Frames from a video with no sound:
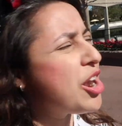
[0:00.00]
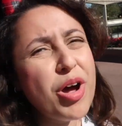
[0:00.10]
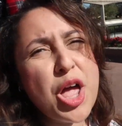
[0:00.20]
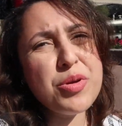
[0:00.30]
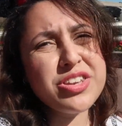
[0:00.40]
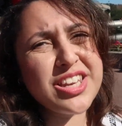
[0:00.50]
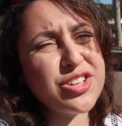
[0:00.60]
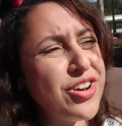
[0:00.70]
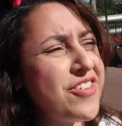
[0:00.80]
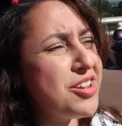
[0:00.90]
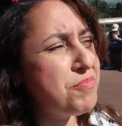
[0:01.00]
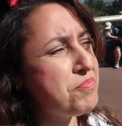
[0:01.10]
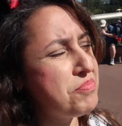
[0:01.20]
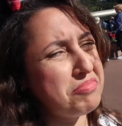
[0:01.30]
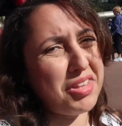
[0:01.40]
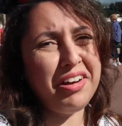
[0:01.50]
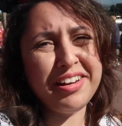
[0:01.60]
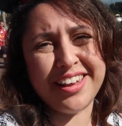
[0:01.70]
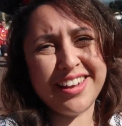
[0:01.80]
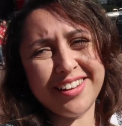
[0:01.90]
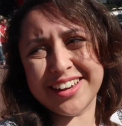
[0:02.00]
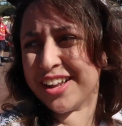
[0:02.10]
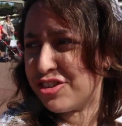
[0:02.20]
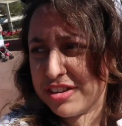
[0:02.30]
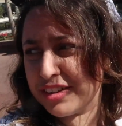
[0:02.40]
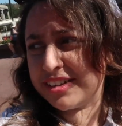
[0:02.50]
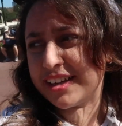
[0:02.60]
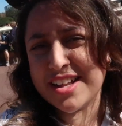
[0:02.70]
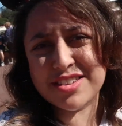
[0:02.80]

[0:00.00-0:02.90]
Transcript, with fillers: in my opinion is very ugly. Like it just looks like